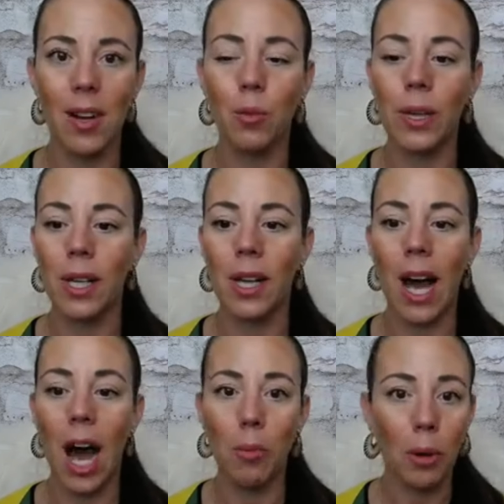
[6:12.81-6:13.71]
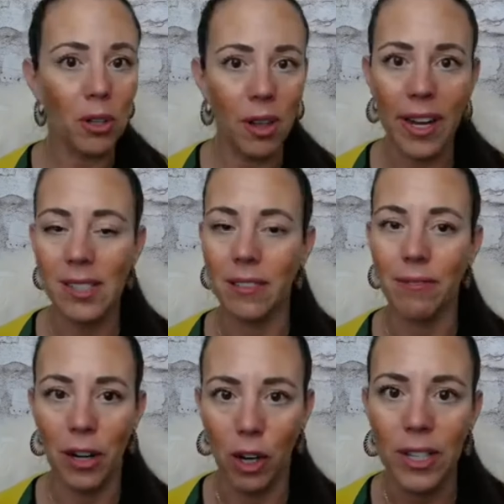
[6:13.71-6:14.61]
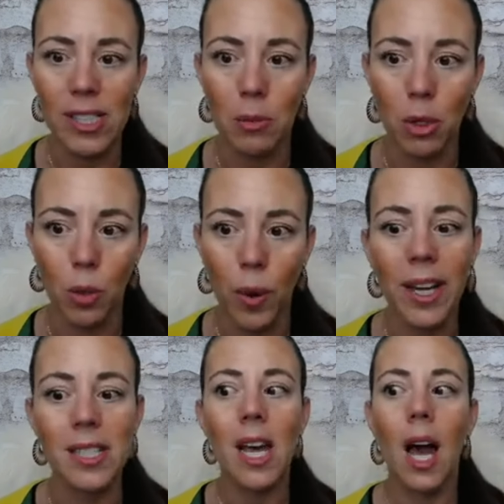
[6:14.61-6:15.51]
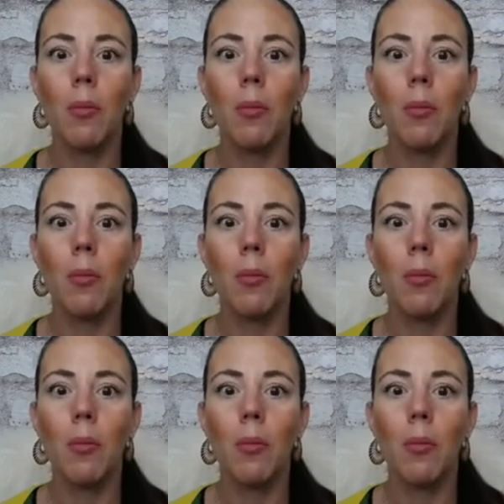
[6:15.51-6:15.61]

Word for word: and we help our clients in very similar ways.